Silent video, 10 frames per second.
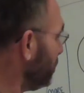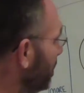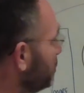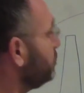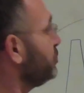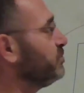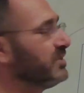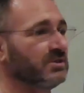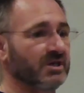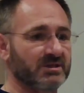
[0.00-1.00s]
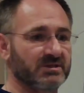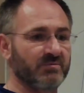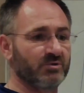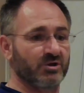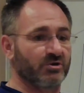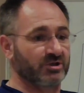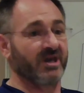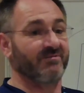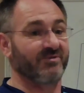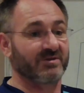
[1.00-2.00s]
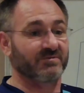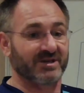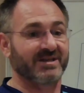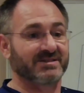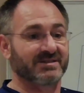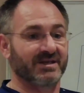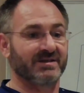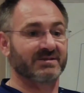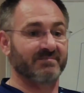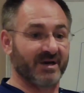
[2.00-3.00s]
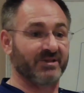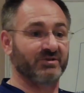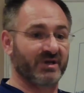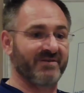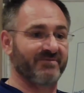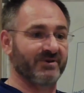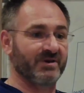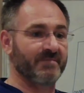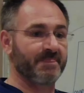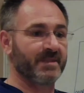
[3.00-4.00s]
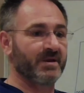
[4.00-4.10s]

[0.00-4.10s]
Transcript: yes, we're doing testing, we're not getting rid of testing as a manual effort,